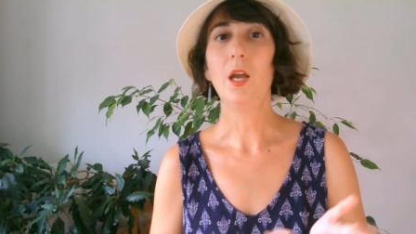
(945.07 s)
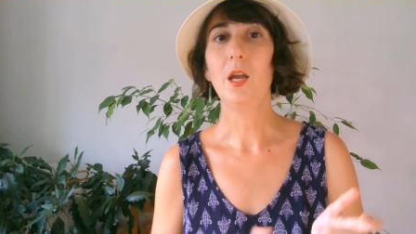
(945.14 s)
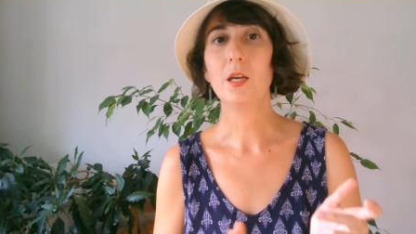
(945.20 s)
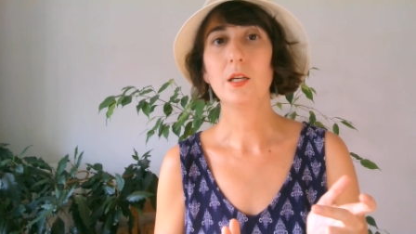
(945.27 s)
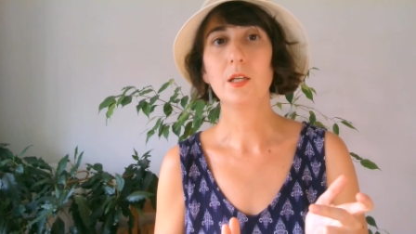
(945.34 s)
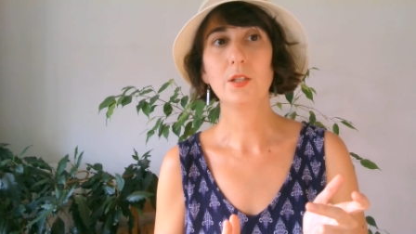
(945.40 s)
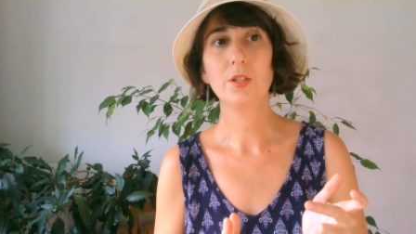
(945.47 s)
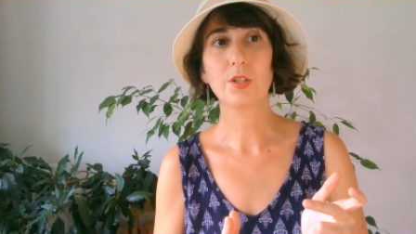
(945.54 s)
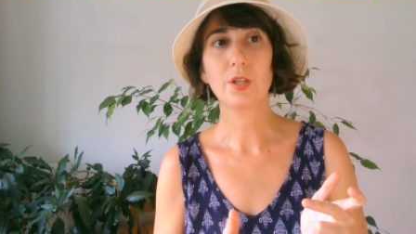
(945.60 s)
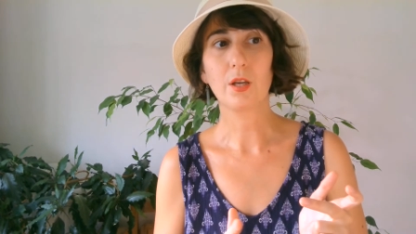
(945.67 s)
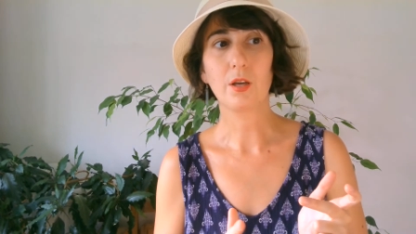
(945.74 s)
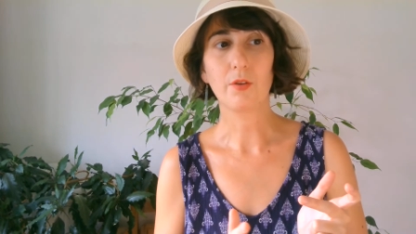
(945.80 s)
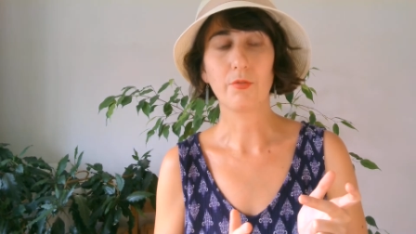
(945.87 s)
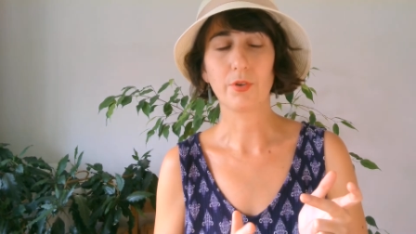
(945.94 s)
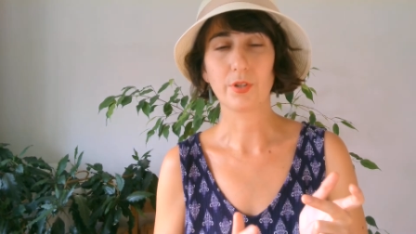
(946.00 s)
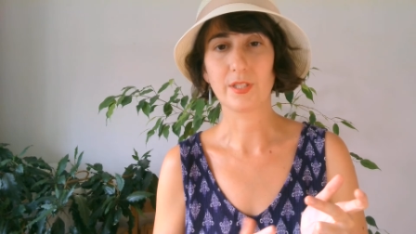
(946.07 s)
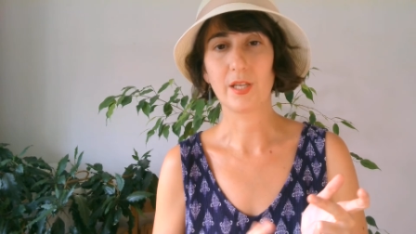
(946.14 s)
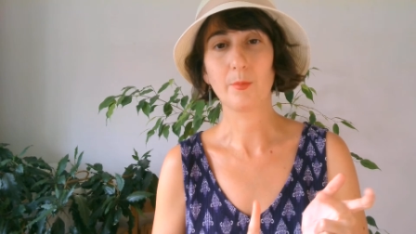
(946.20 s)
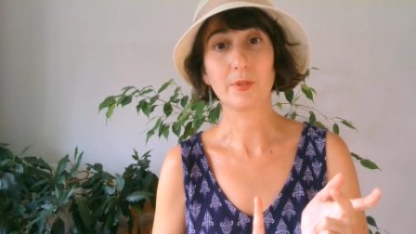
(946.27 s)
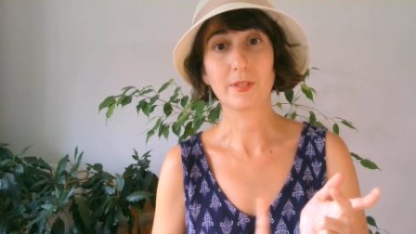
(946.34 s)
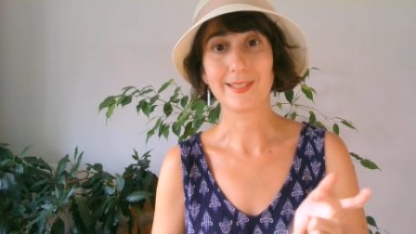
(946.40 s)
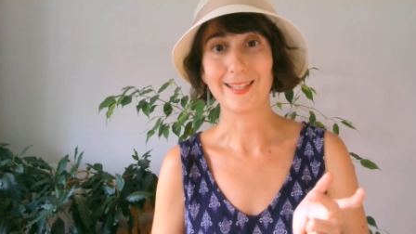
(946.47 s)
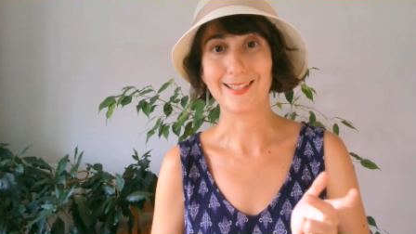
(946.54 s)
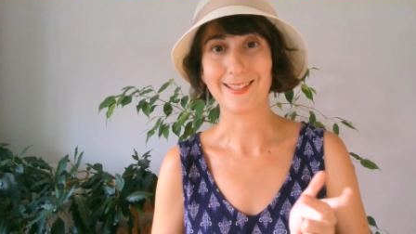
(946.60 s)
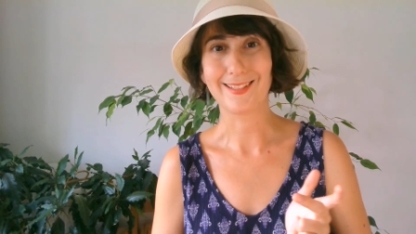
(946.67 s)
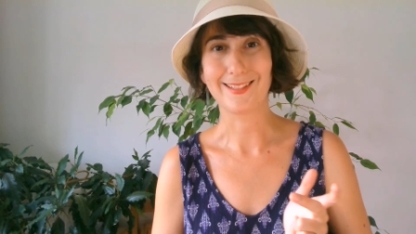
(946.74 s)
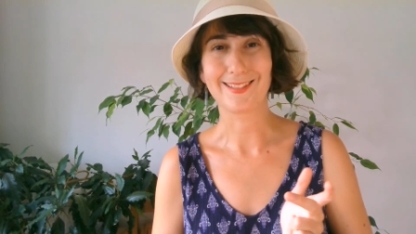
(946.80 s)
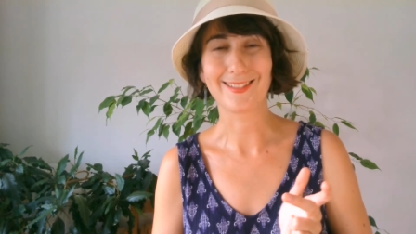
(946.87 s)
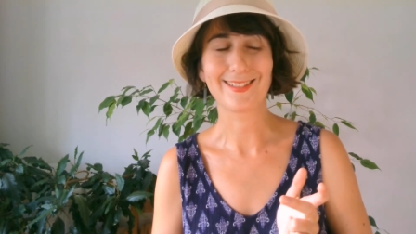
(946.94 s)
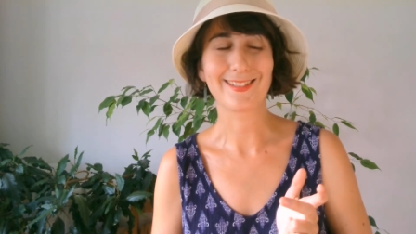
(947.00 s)
And for example,
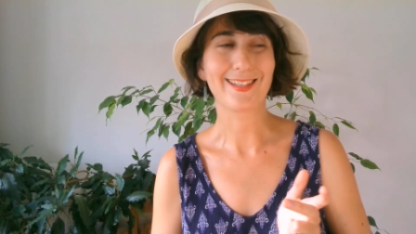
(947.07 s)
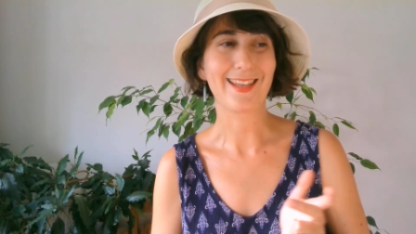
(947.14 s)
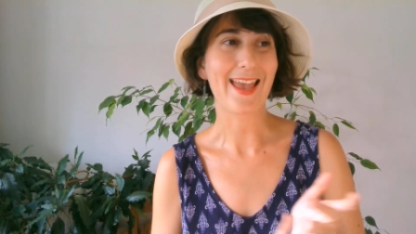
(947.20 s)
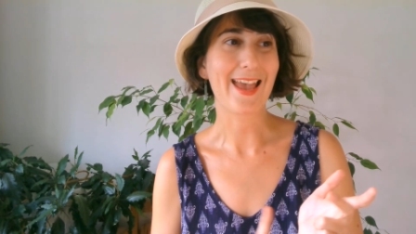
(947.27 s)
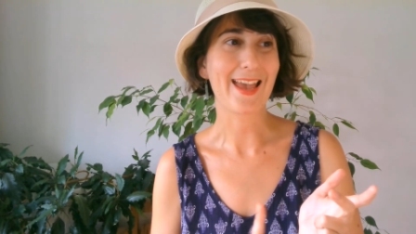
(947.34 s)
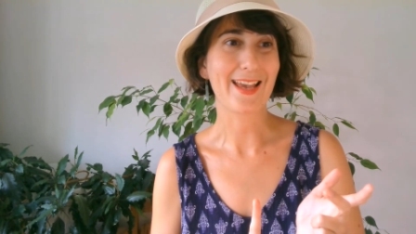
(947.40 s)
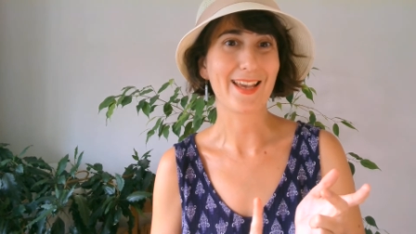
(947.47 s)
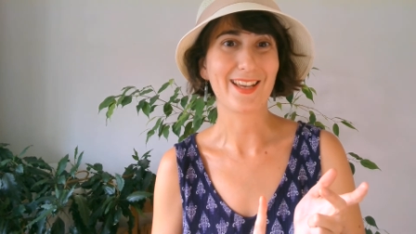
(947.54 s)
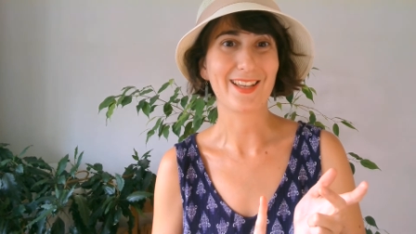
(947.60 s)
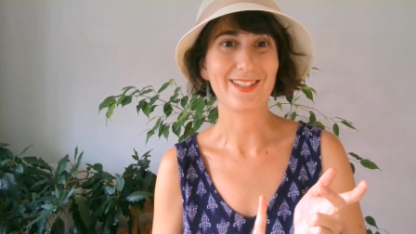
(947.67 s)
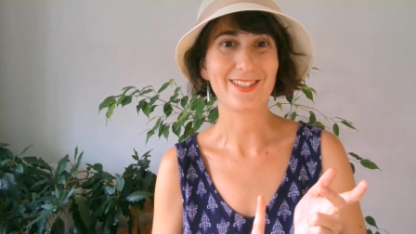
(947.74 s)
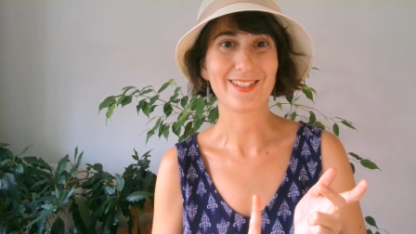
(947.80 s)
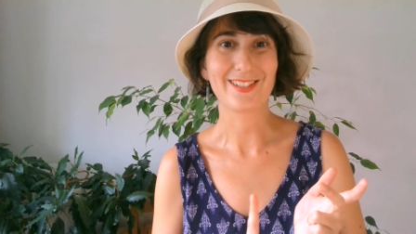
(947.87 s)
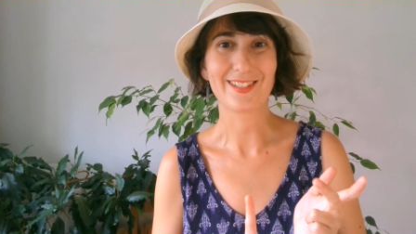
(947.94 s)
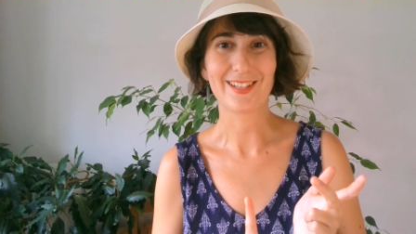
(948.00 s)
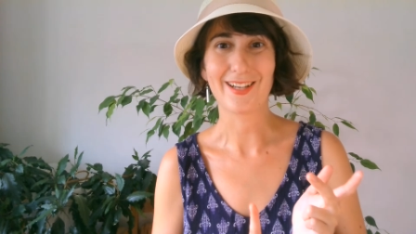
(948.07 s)
sandals and